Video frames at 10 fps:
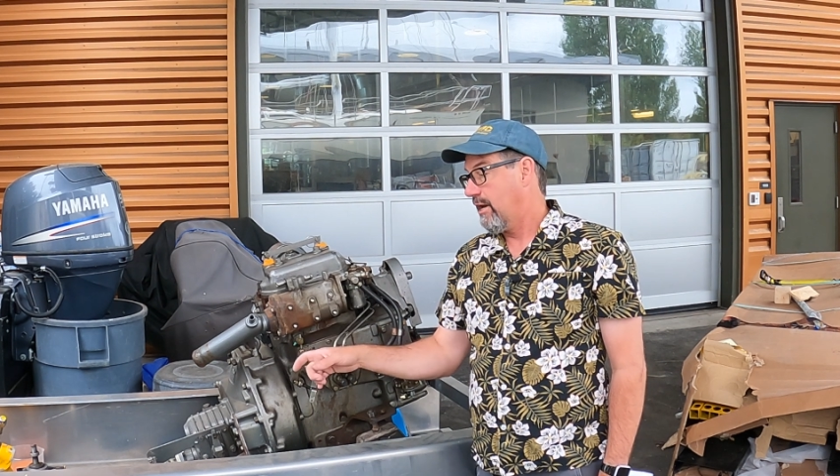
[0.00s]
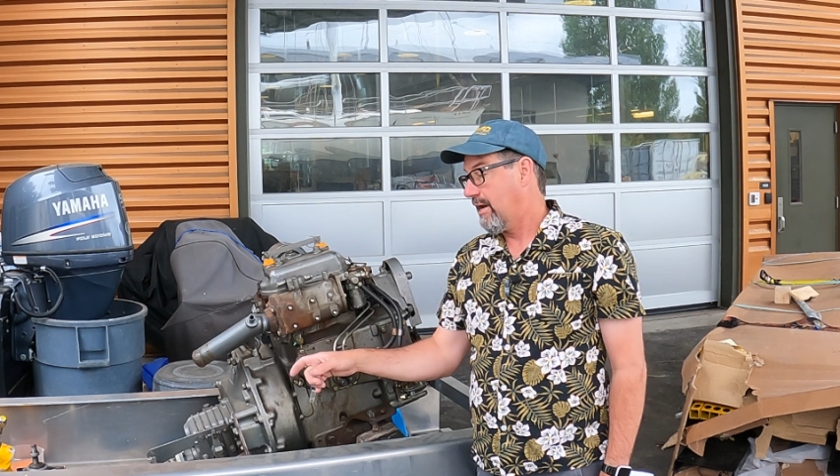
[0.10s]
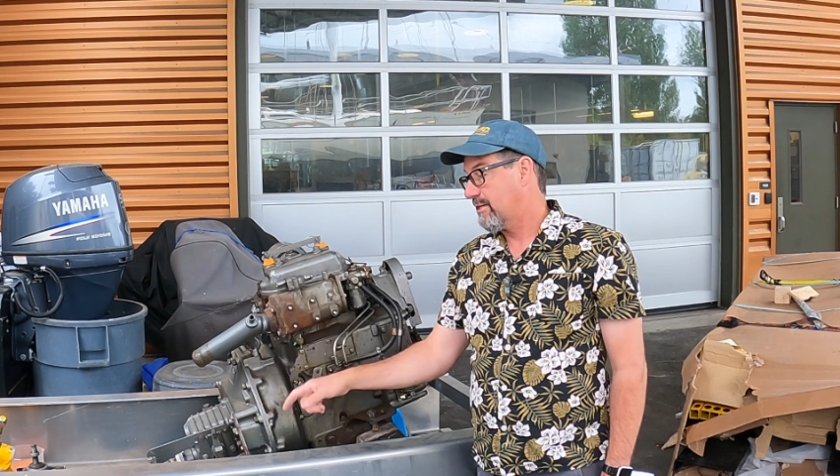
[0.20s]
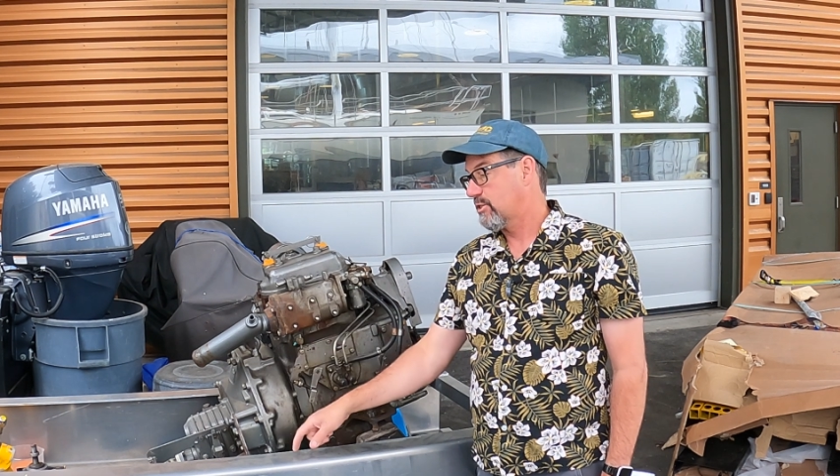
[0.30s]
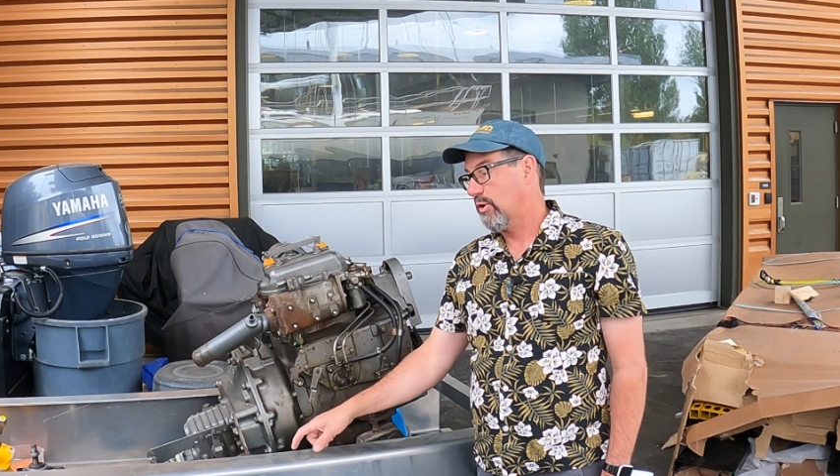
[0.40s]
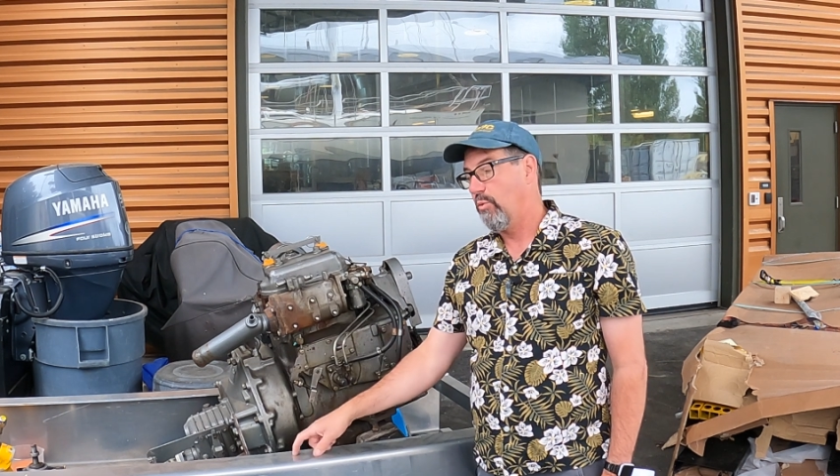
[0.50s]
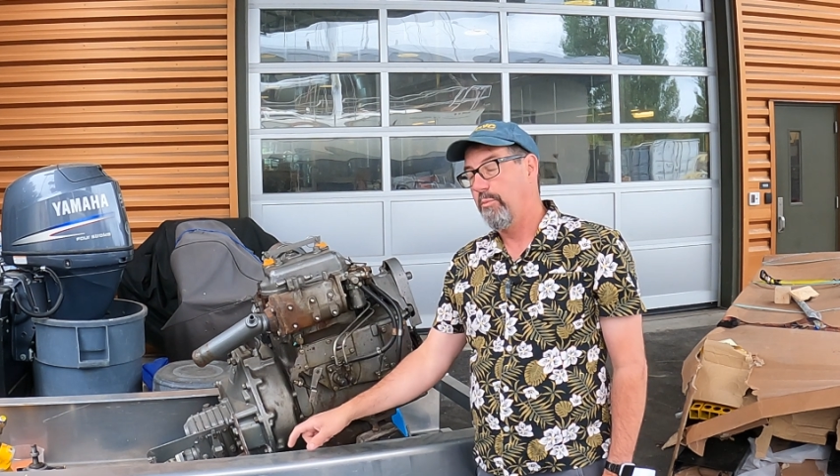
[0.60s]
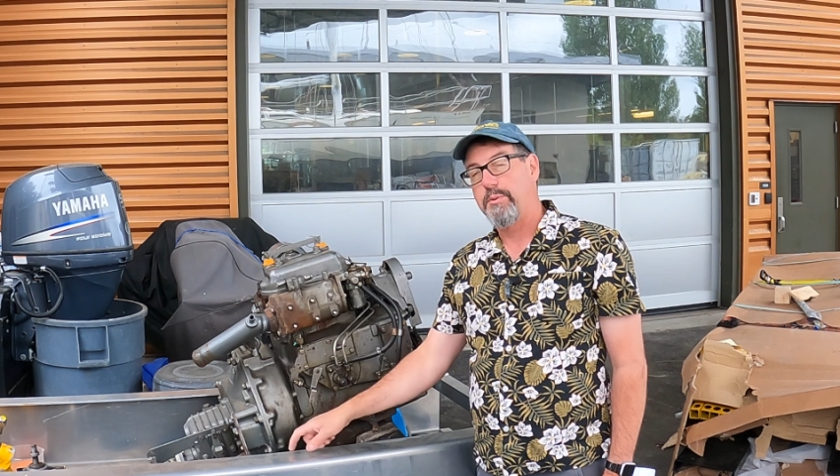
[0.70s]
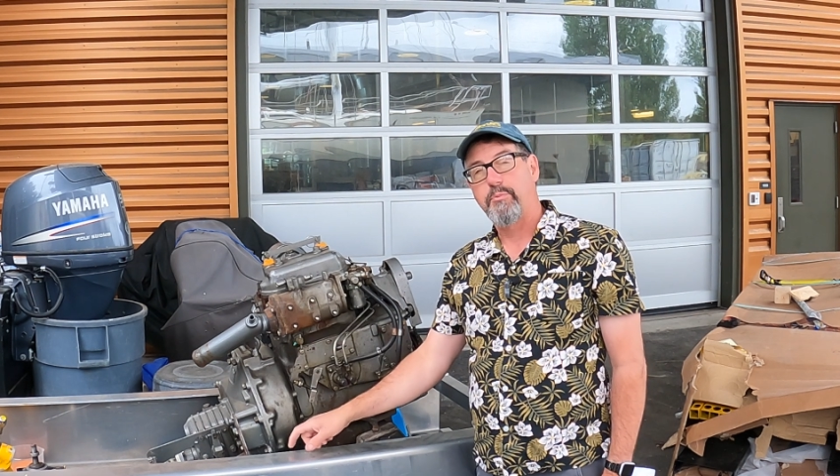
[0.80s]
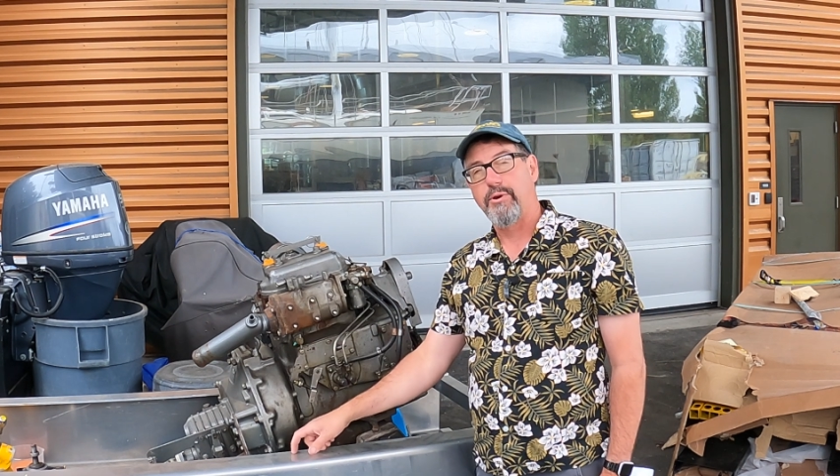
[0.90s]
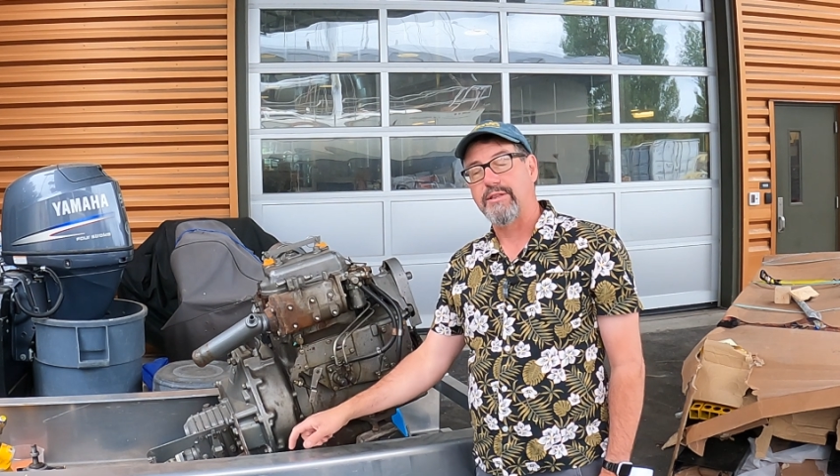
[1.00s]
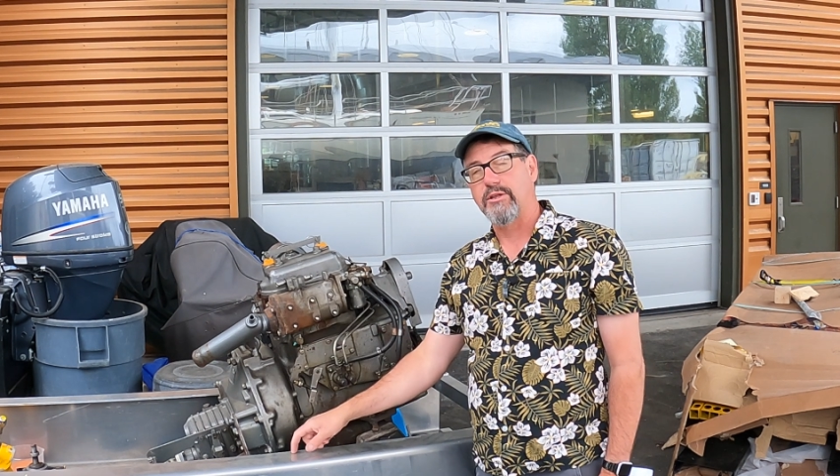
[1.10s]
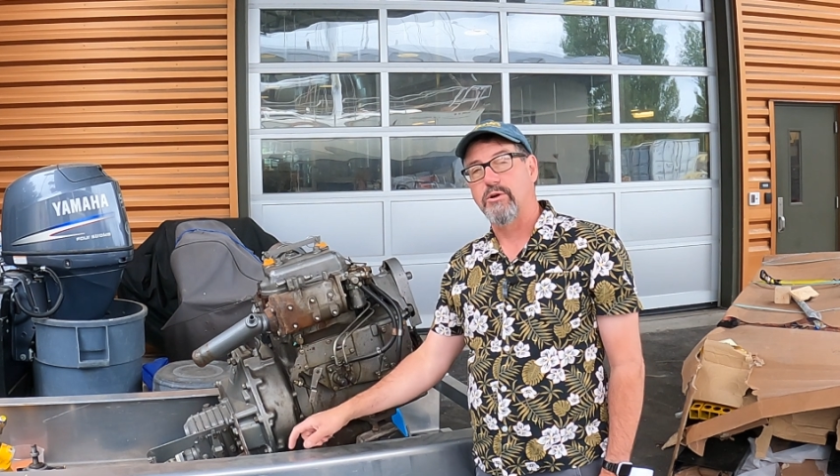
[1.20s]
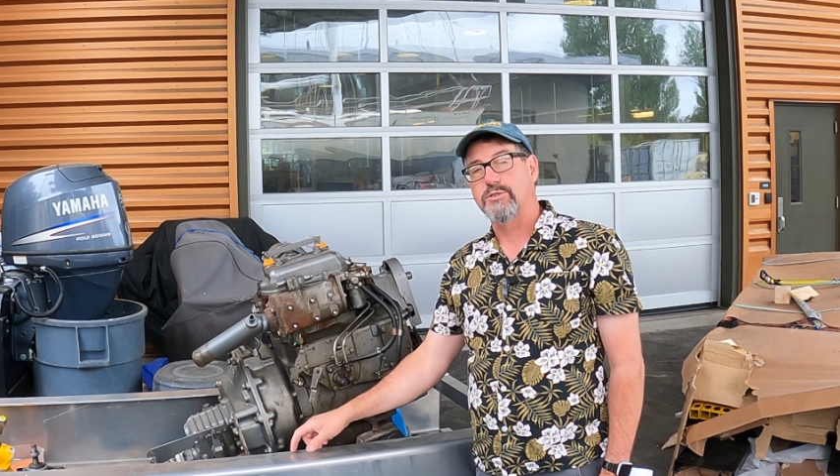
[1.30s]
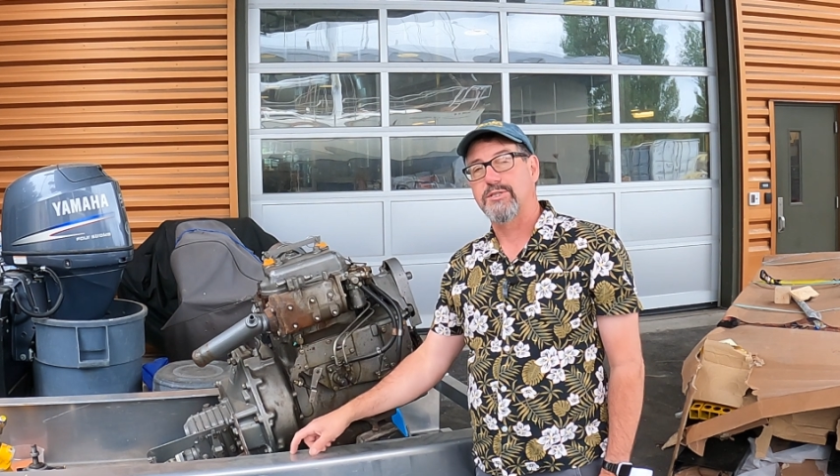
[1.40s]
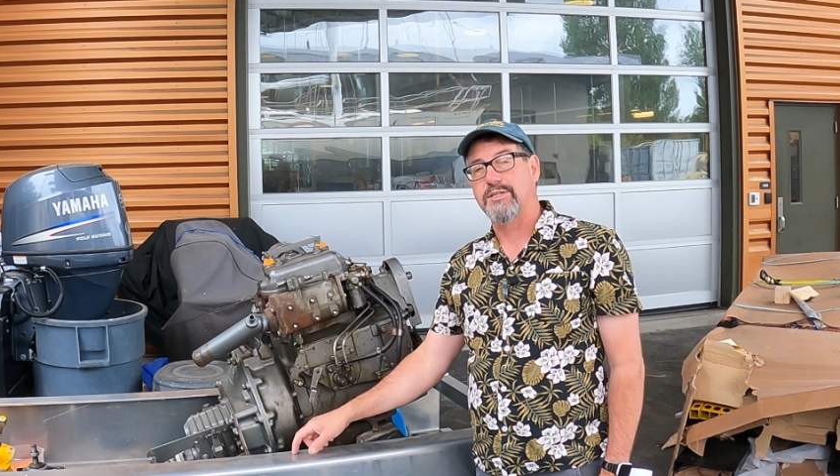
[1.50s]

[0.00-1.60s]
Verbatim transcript: and so we'll be putting those